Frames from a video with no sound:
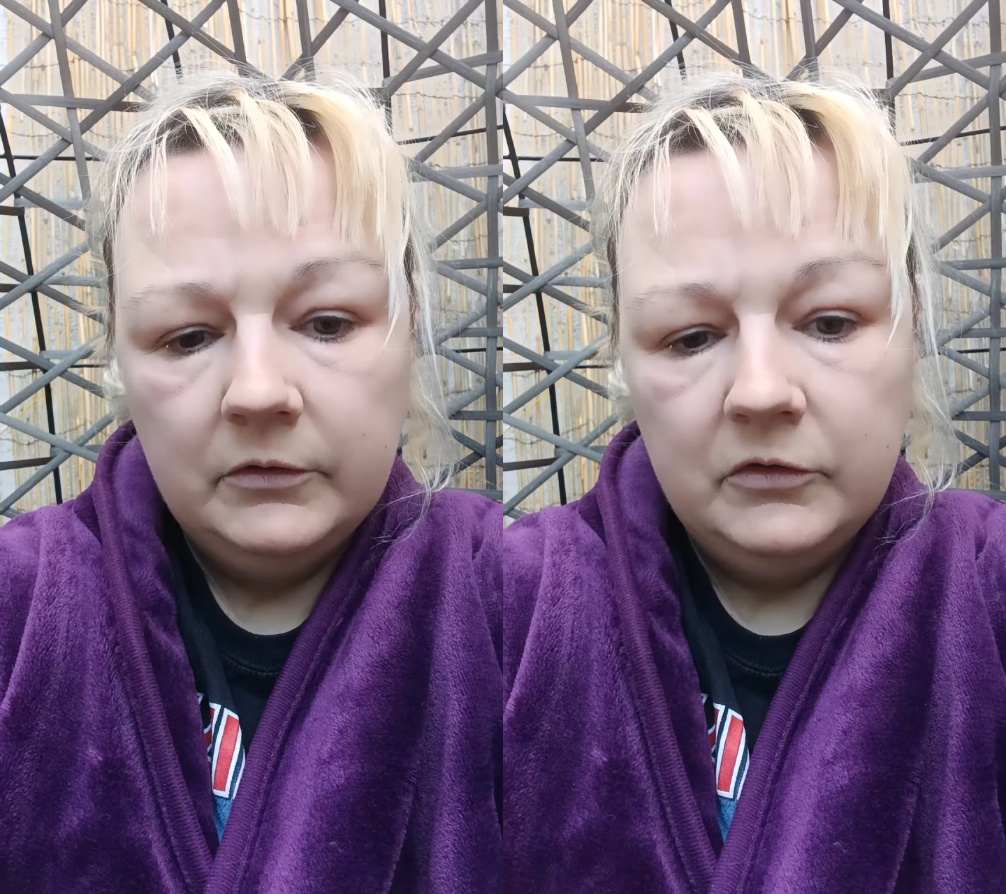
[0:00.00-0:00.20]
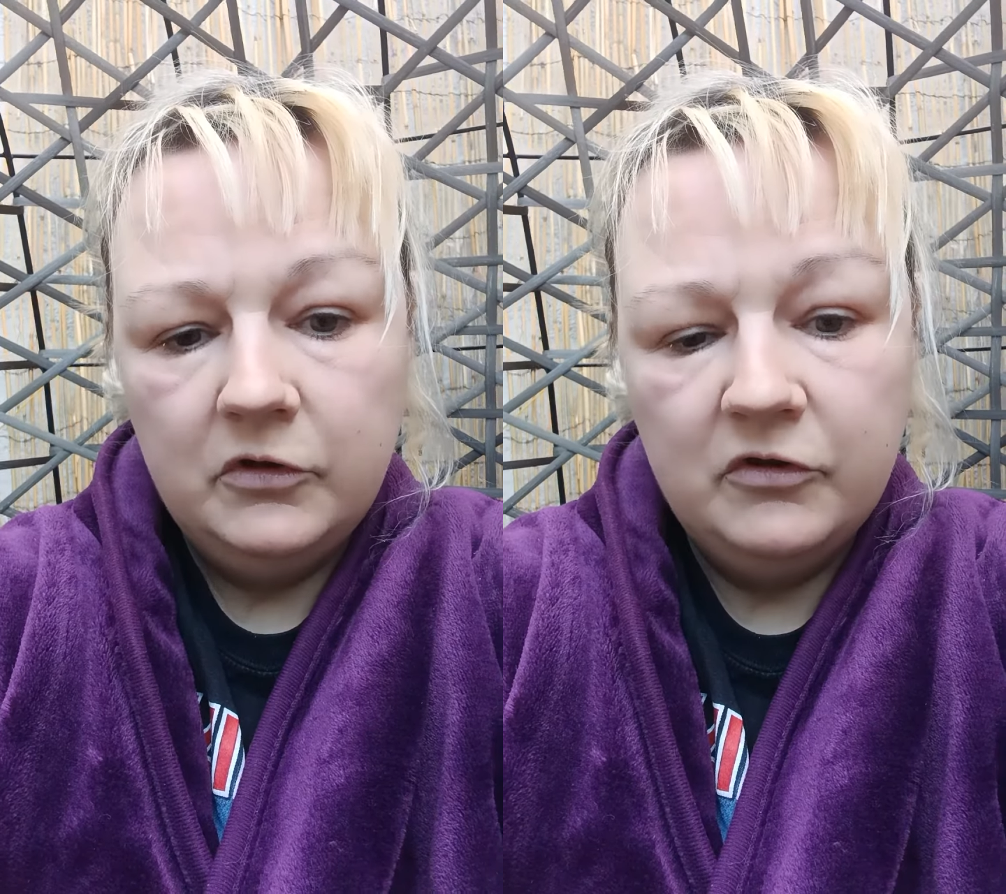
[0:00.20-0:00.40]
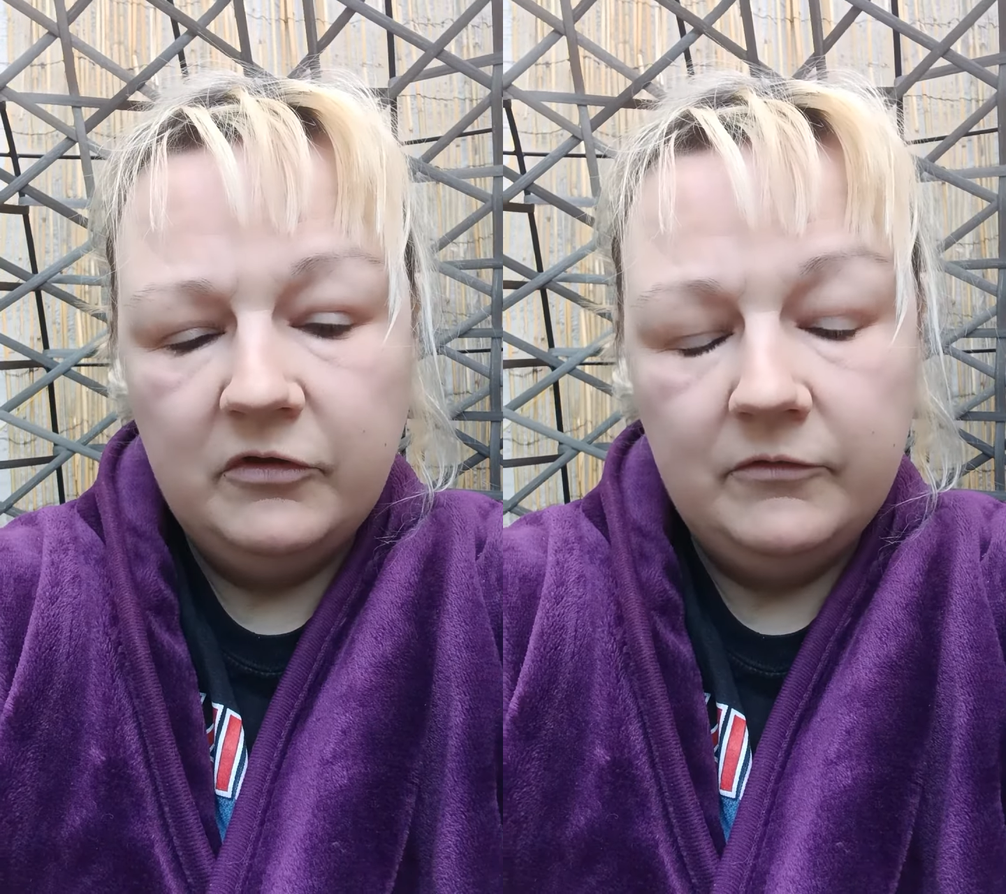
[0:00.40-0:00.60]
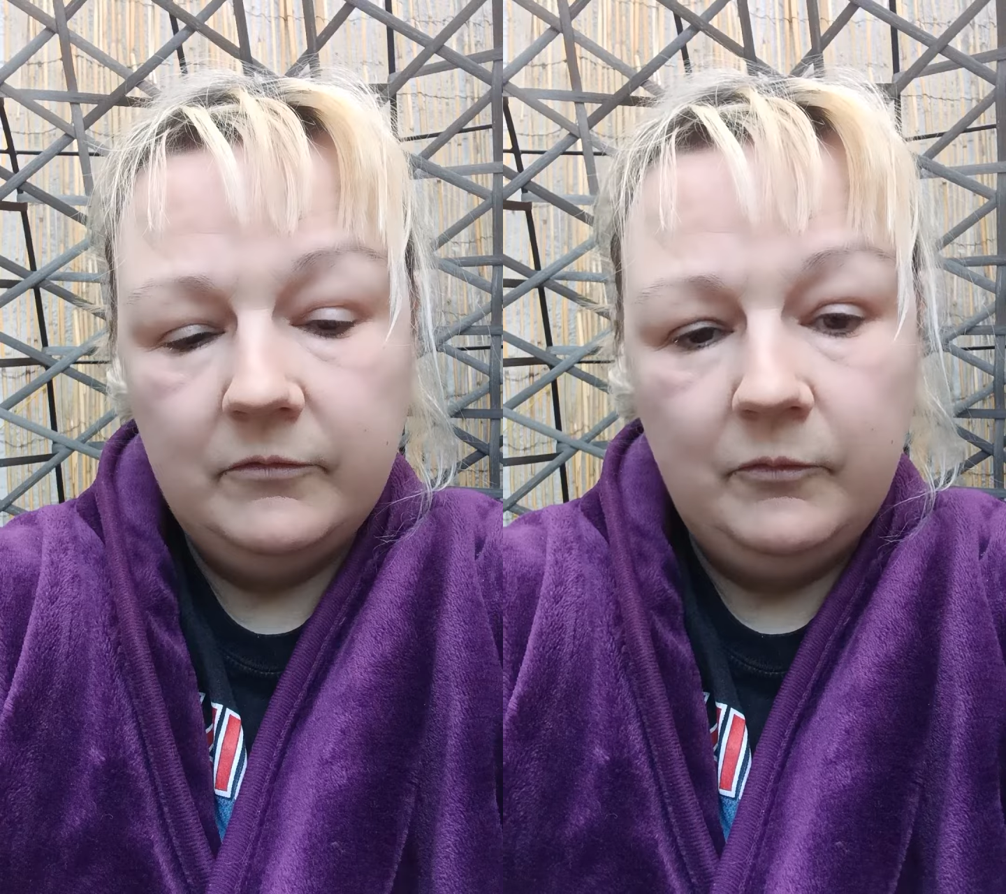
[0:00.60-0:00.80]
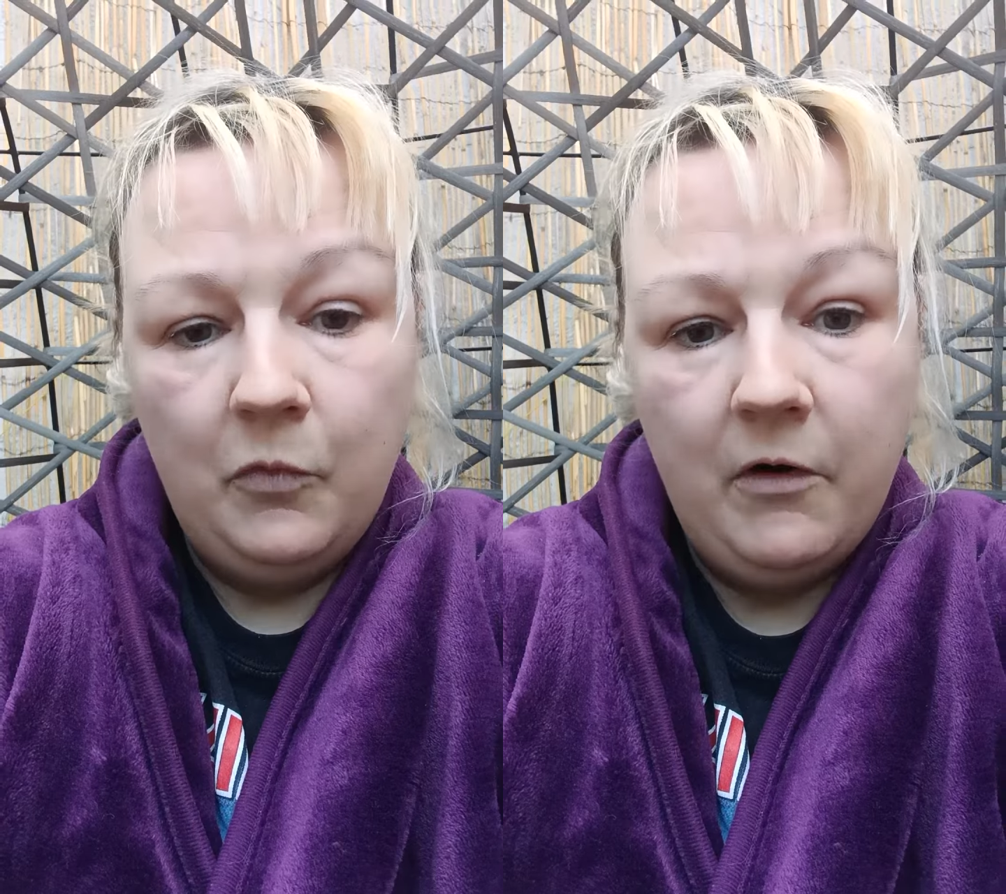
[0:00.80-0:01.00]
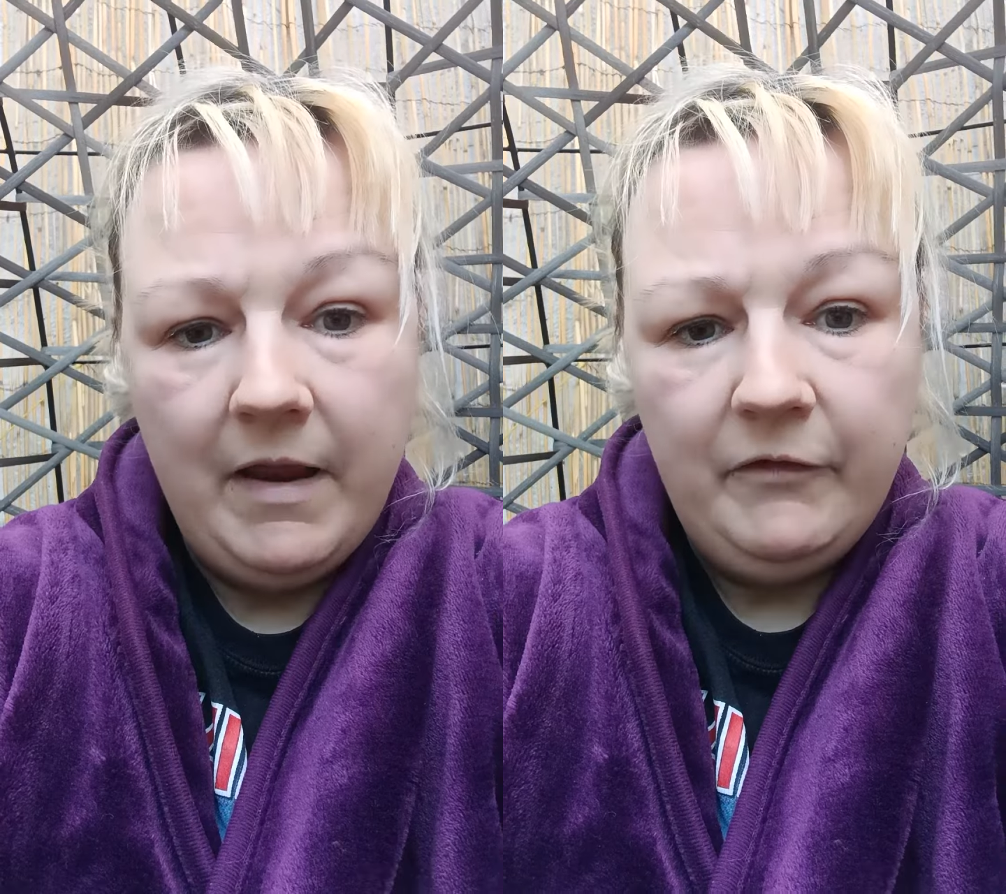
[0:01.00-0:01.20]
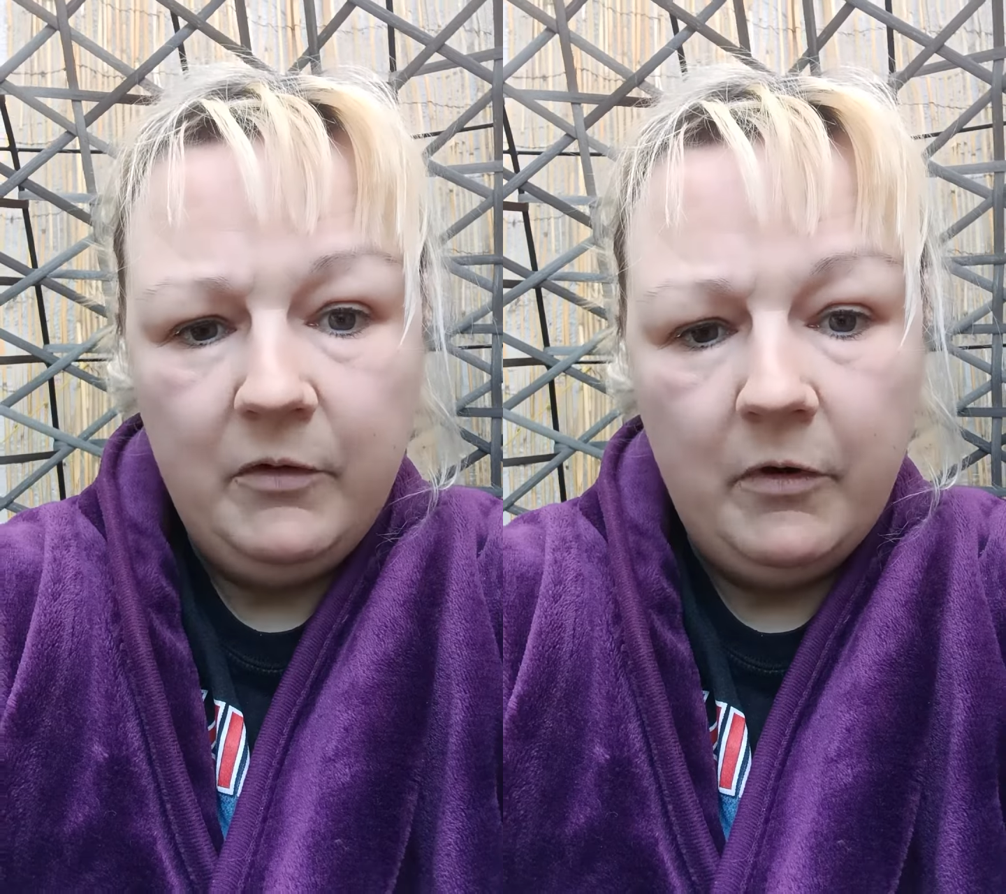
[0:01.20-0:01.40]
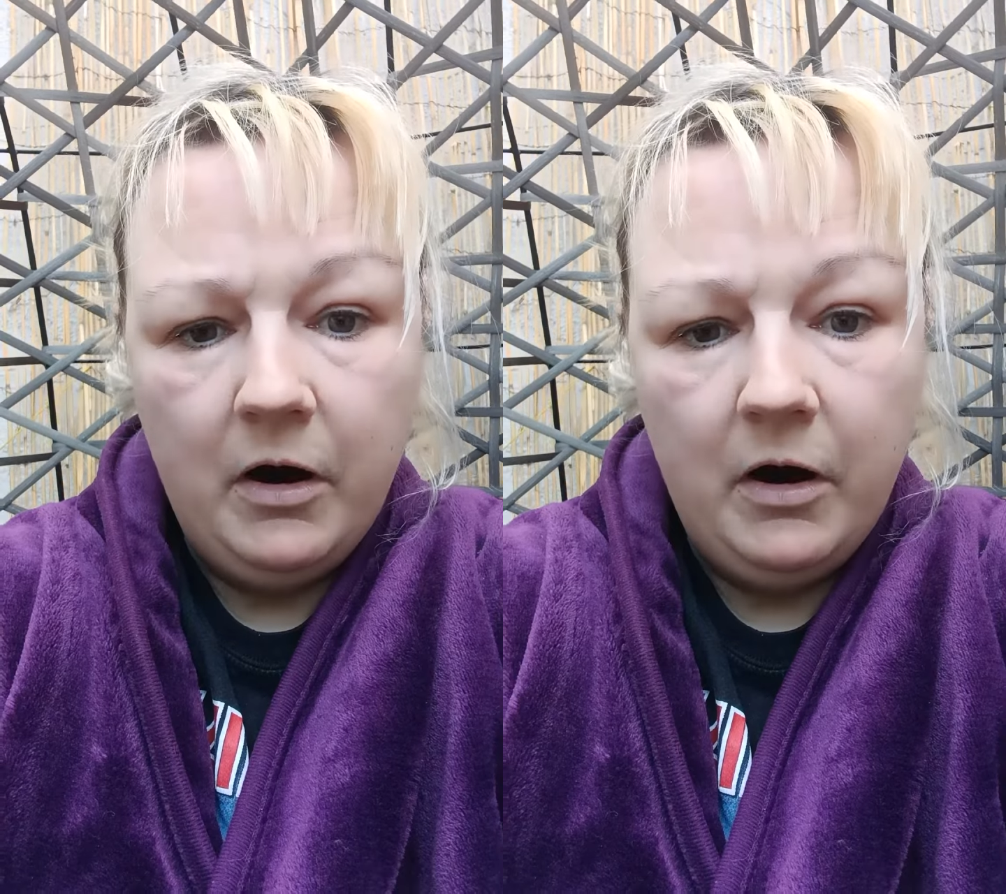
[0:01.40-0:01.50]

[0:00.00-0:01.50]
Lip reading: Just wherever you are,